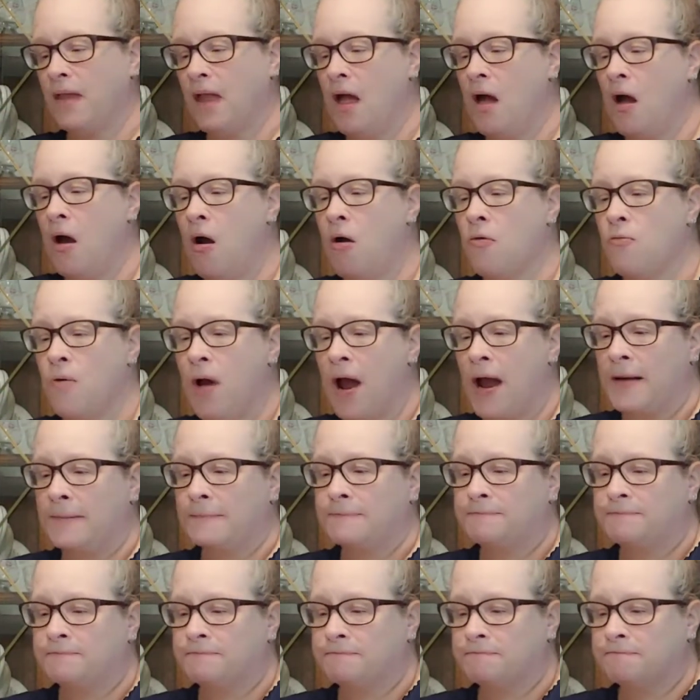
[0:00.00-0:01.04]
All right.
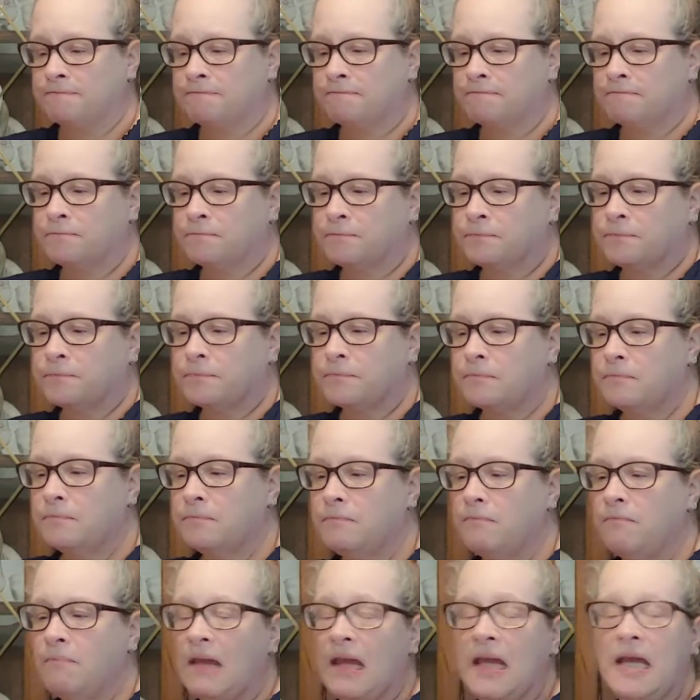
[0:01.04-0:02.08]

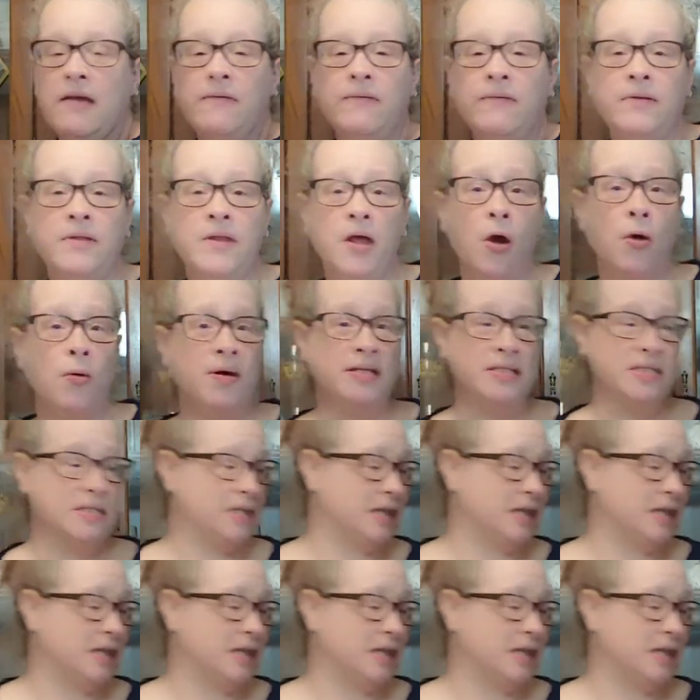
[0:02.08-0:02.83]
Even though it's